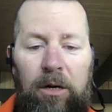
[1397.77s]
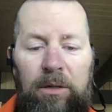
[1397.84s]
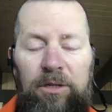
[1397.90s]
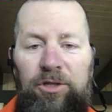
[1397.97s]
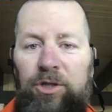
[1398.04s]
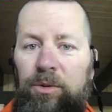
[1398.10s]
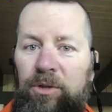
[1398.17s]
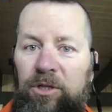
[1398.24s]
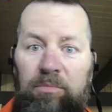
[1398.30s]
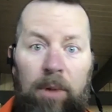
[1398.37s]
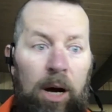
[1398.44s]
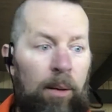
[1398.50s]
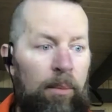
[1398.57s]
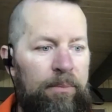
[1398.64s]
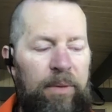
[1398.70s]
He's shooting his
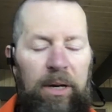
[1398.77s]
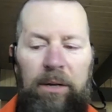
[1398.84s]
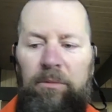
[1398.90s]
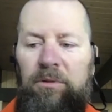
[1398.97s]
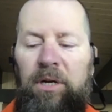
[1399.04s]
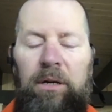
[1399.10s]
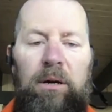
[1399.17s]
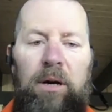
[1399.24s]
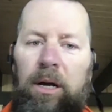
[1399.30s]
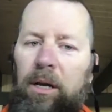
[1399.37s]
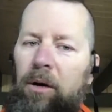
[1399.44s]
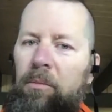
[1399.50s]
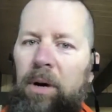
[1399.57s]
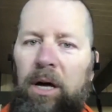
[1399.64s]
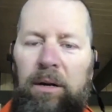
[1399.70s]
mom." And it was like, "I
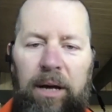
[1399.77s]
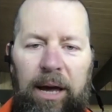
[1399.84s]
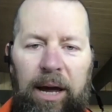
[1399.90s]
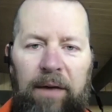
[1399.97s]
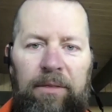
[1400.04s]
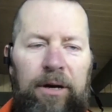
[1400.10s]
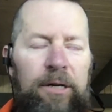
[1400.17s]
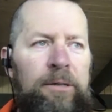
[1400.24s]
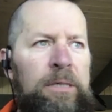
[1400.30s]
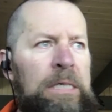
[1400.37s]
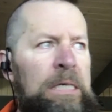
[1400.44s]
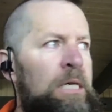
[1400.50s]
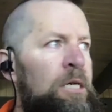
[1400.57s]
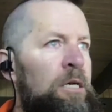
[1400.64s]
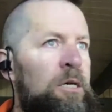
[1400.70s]
know, man, hang in there."
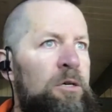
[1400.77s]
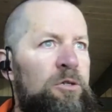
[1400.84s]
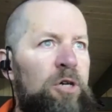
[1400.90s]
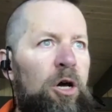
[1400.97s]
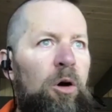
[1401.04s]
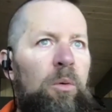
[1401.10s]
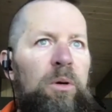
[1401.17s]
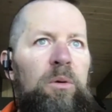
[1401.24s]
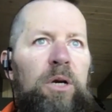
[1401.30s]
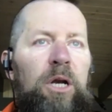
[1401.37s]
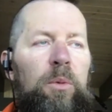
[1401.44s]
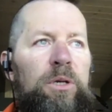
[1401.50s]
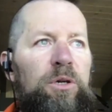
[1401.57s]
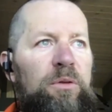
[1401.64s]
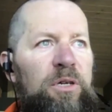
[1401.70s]
So,
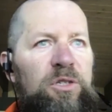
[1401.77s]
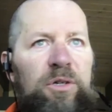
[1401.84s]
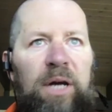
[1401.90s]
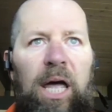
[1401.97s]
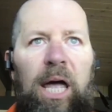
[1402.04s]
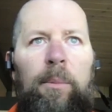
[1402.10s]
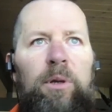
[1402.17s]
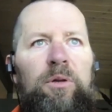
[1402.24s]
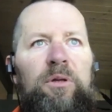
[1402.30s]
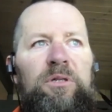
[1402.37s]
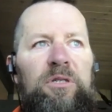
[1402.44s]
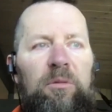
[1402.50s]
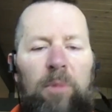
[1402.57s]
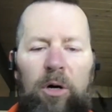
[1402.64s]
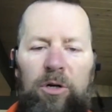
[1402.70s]
we do this game, we do
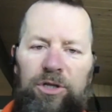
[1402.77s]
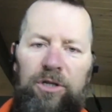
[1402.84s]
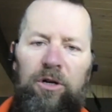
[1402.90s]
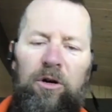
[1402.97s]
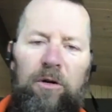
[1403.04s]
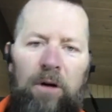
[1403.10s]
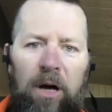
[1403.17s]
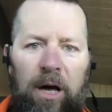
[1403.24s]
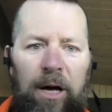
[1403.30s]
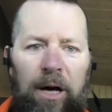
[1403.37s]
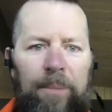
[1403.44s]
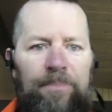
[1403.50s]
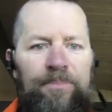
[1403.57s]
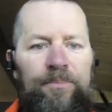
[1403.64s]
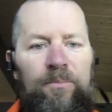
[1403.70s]
this
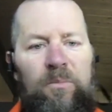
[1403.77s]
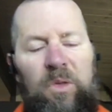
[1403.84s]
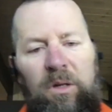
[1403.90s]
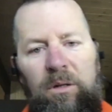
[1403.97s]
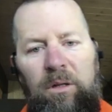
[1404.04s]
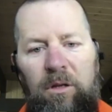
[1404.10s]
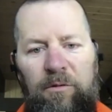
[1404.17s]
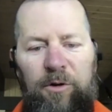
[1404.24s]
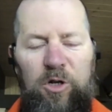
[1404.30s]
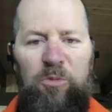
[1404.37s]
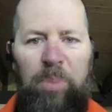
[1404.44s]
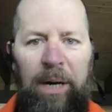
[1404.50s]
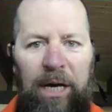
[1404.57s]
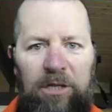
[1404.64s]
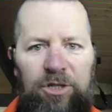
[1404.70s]
emotional first
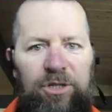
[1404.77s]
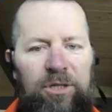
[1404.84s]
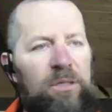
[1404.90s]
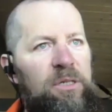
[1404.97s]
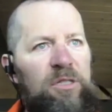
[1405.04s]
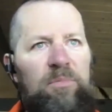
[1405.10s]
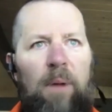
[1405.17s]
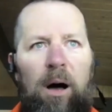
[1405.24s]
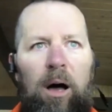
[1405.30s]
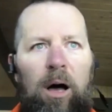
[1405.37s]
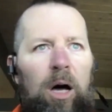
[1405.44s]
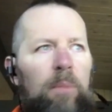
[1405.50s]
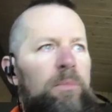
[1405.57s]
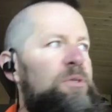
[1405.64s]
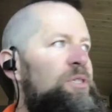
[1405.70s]
pitch, his
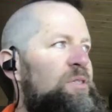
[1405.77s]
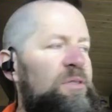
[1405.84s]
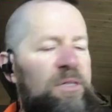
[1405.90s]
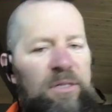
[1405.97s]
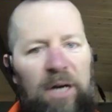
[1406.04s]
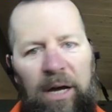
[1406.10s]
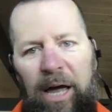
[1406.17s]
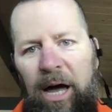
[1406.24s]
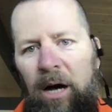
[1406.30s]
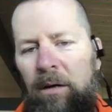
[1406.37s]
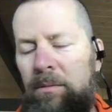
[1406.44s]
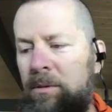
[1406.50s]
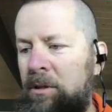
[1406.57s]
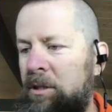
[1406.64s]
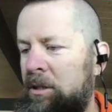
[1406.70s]
mom, she's in the
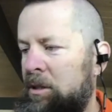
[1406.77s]
dugout.